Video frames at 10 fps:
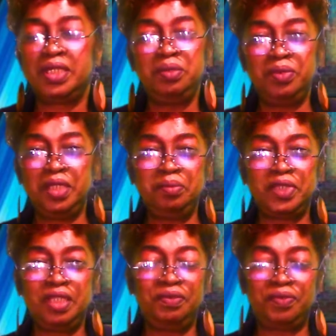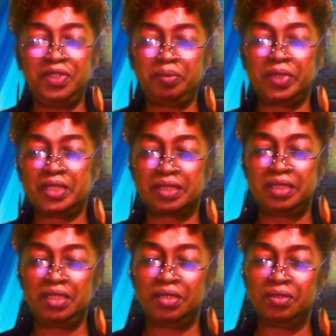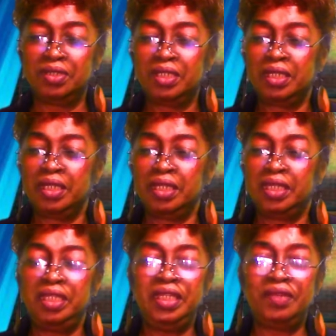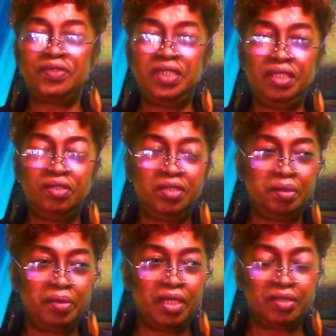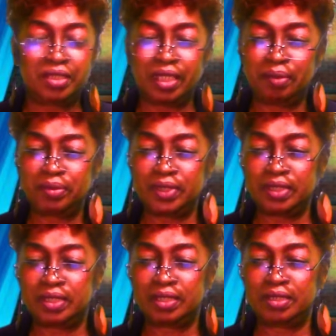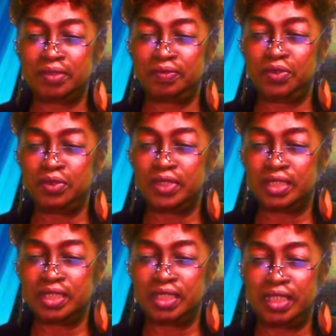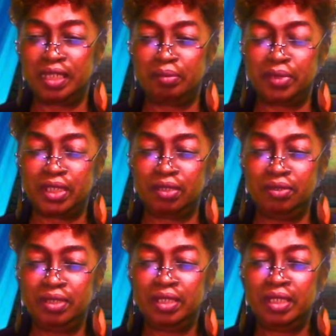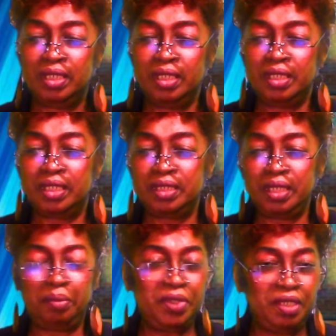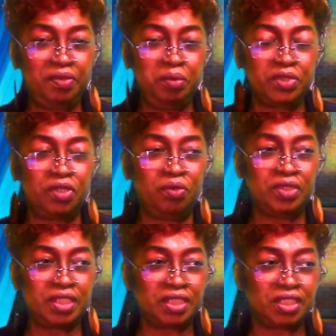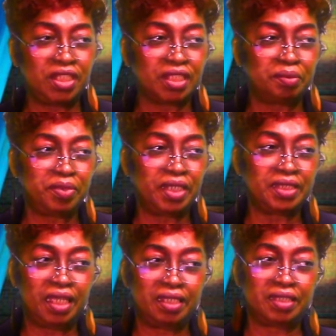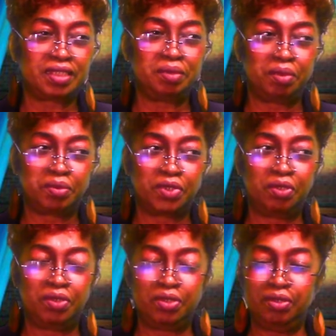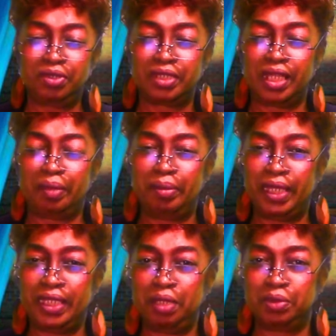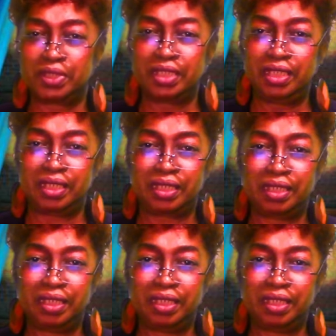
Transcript: he went up there in the first place, you know. He didn't have to go on the mountaintop to view the city down below. And I believe he was going just to check the place out to see what was going on, how bad they were sinning.